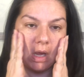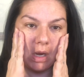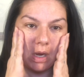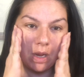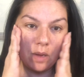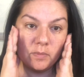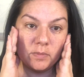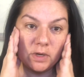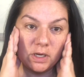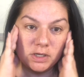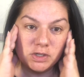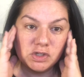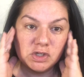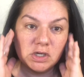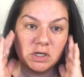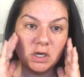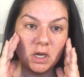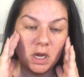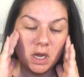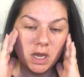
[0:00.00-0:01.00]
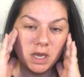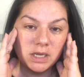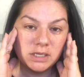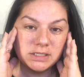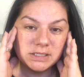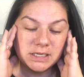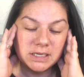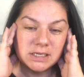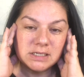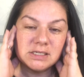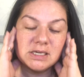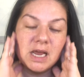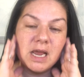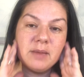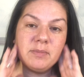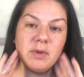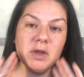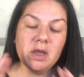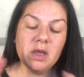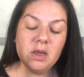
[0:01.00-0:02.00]
combination uh, skin
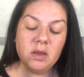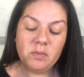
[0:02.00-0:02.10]
type.